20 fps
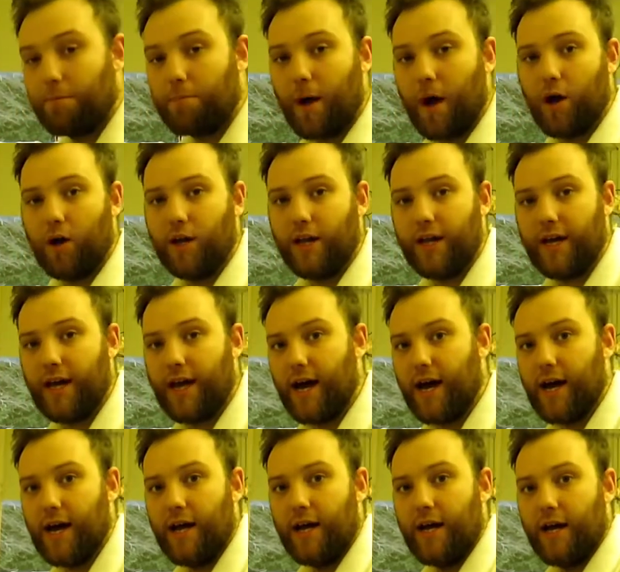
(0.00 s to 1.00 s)
bottle
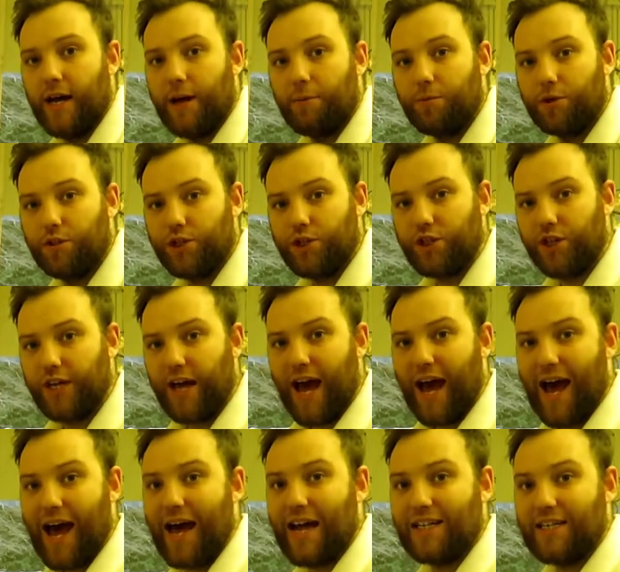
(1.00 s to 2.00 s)
here, and we're just going to
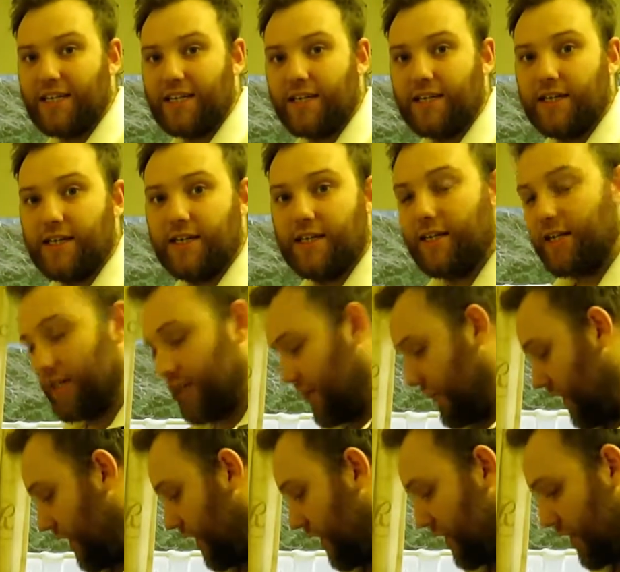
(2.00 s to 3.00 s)
add it
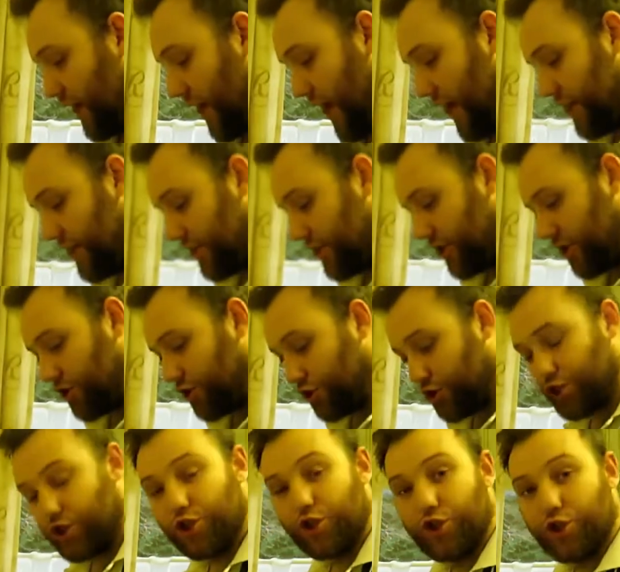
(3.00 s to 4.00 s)
and
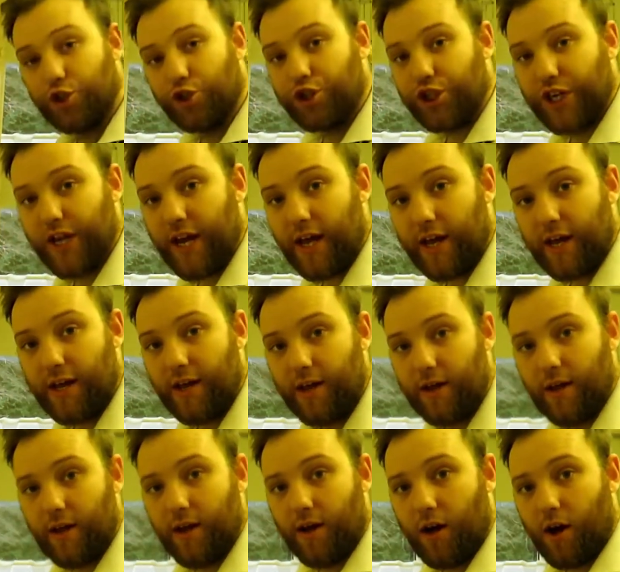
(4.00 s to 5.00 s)
just judge it
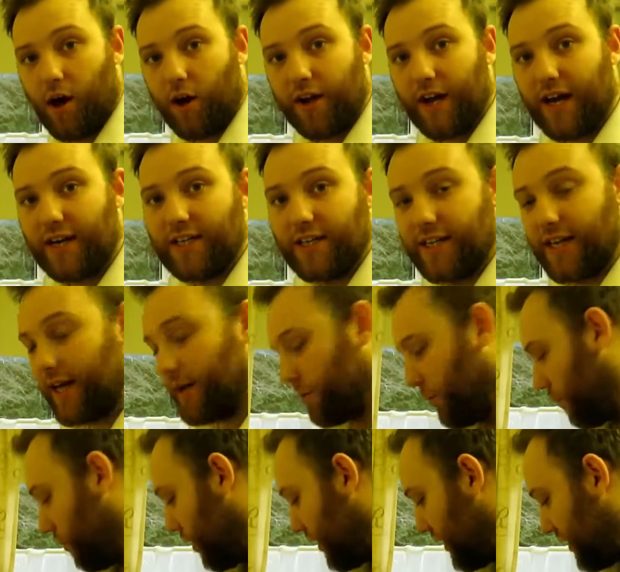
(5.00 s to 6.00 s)
on adding it.
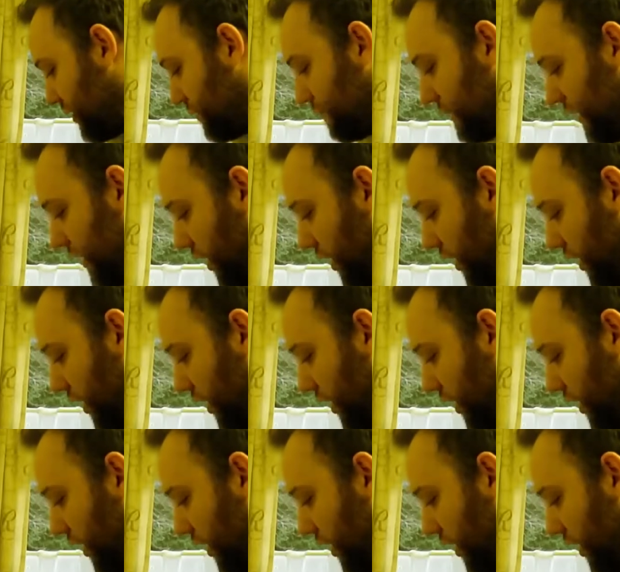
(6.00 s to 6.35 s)
We want it to be